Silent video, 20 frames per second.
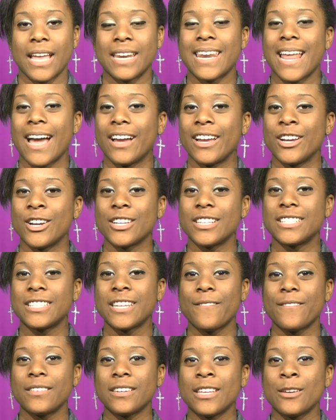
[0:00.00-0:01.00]
Now here's
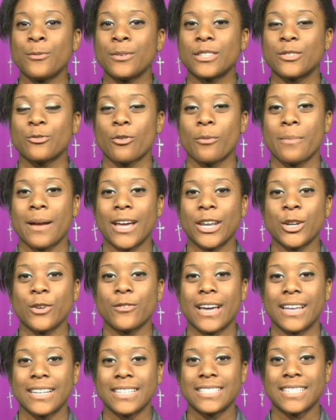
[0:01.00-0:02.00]
Stephanie with a reminder of
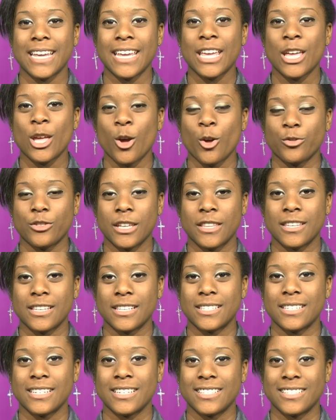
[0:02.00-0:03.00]
how to stay healthy this
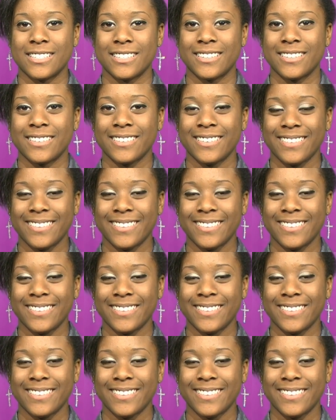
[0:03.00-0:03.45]
season.